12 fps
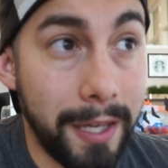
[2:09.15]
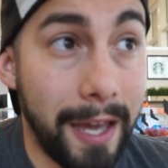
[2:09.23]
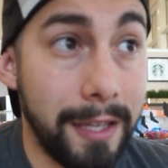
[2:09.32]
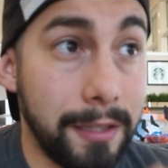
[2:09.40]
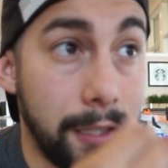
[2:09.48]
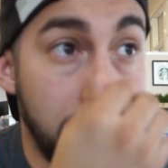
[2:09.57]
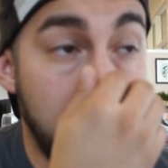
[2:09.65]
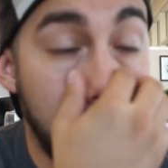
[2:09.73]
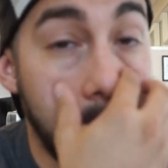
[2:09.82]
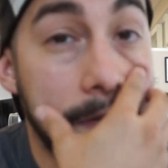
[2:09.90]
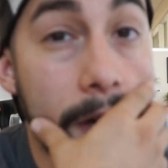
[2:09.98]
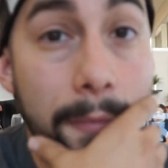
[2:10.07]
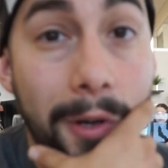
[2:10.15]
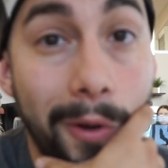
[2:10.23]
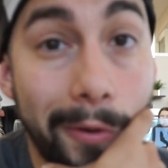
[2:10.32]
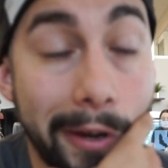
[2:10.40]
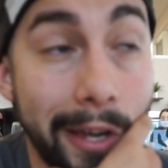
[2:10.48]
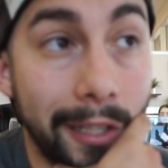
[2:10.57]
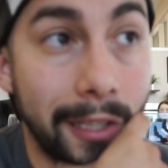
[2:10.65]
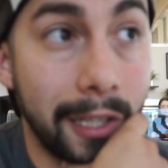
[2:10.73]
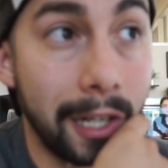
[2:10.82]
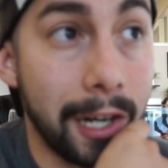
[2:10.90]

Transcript: gasket, if I'm correct.